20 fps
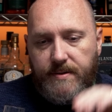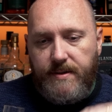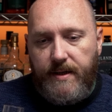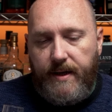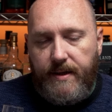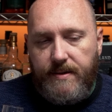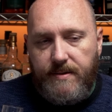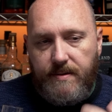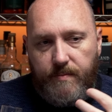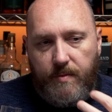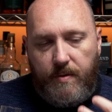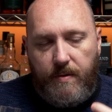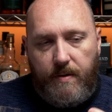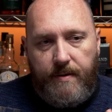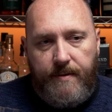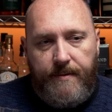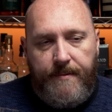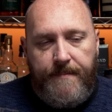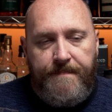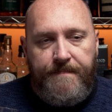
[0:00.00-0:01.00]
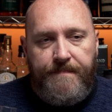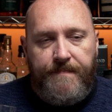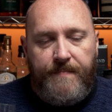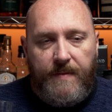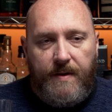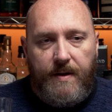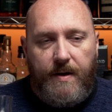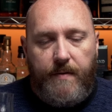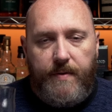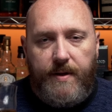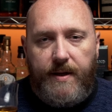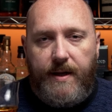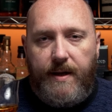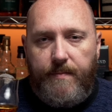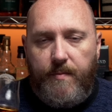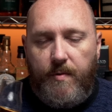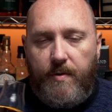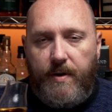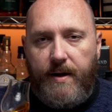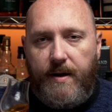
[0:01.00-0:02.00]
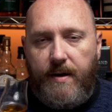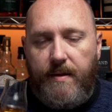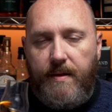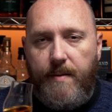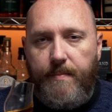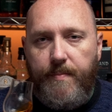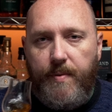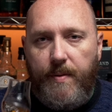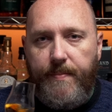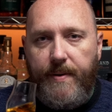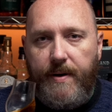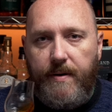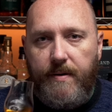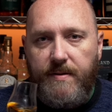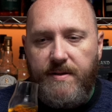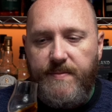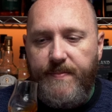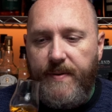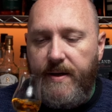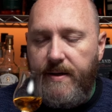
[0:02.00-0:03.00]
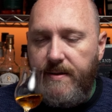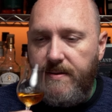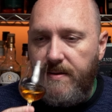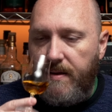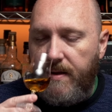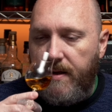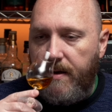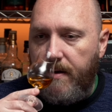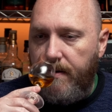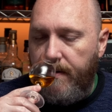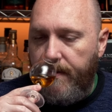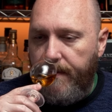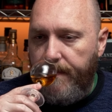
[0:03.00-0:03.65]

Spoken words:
I get some more, really get more kind of that barrel spice, I think.